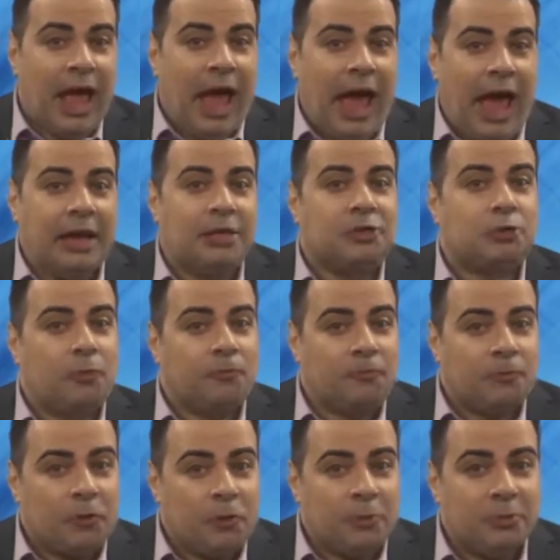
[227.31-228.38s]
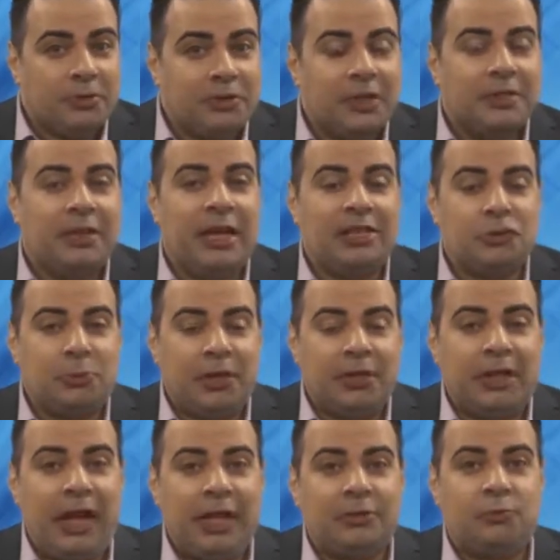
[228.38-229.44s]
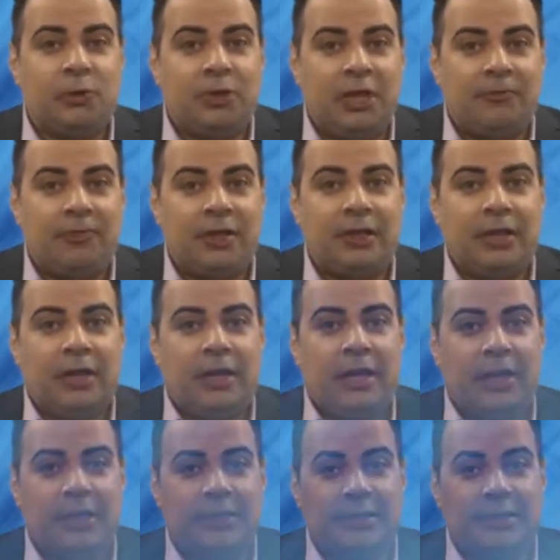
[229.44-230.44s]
and it confirms the Ishmaelites were living in